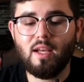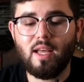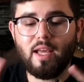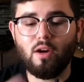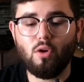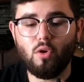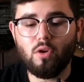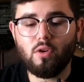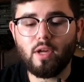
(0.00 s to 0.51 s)
a
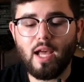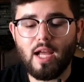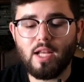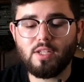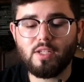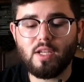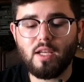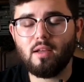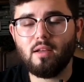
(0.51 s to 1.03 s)
oil catch
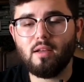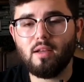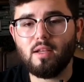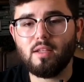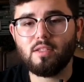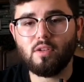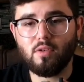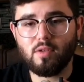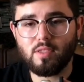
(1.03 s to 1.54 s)
can
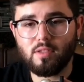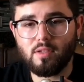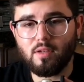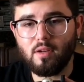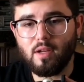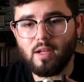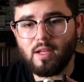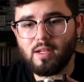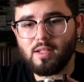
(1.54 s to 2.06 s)
is going to go
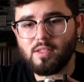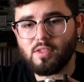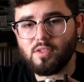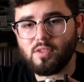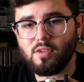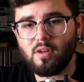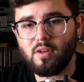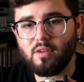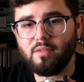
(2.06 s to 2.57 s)
ahead and
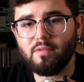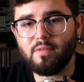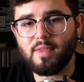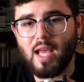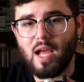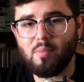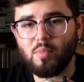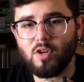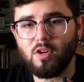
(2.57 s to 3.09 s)
serve
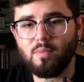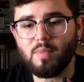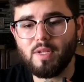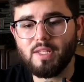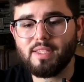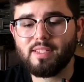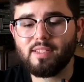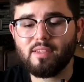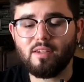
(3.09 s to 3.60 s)
that
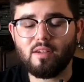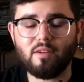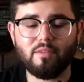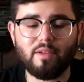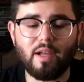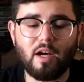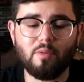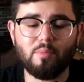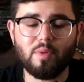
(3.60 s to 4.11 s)
purpose of
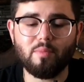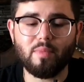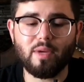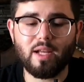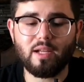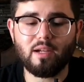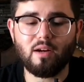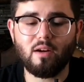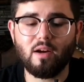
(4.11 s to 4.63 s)
helping my
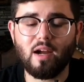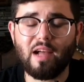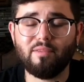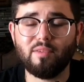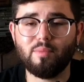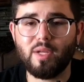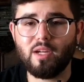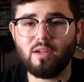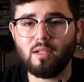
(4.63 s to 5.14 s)
car have a
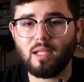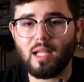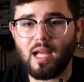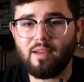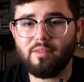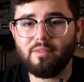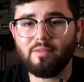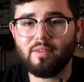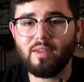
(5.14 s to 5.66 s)
better
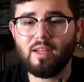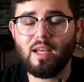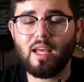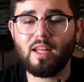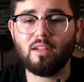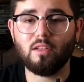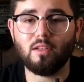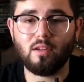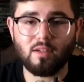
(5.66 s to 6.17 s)
life and
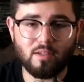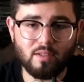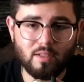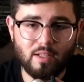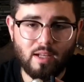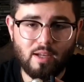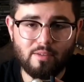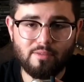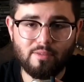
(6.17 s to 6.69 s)
a longer
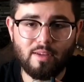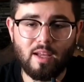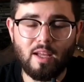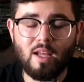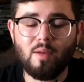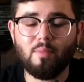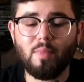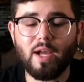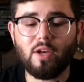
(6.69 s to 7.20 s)
life
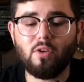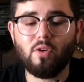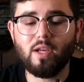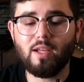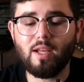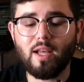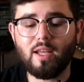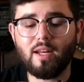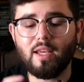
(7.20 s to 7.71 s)
by going
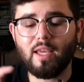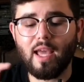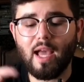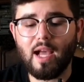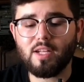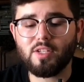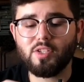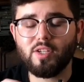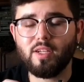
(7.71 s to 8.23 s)
ahead and
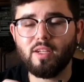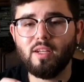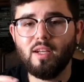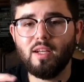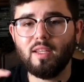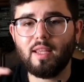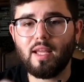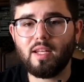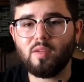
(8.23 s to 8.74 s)
catching
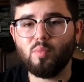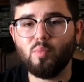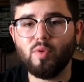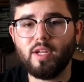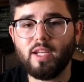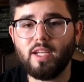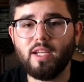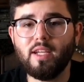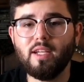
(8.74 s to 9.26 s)
that
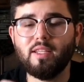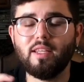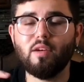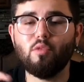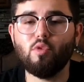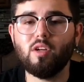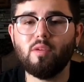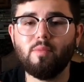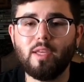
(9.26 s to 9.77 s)
debris that
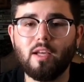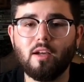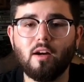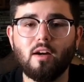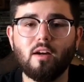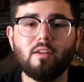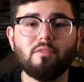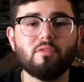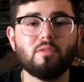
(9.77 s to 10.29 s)
wouldn't be
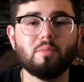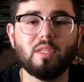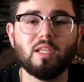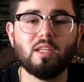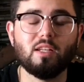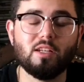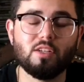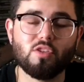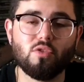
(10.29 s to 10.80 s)
caught from the
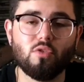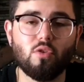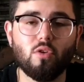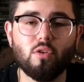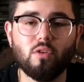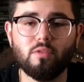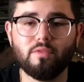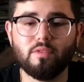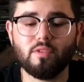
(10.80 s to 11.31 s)
initial
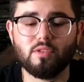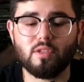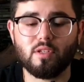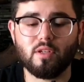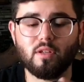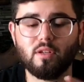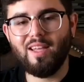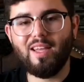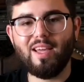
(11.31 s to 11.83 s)
oil filter.
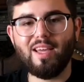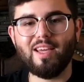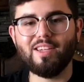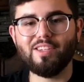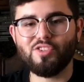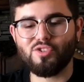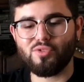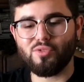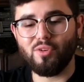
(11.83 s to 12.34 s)

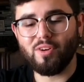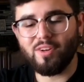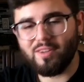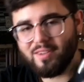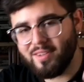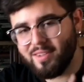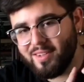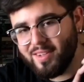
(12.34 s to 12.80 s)
In short,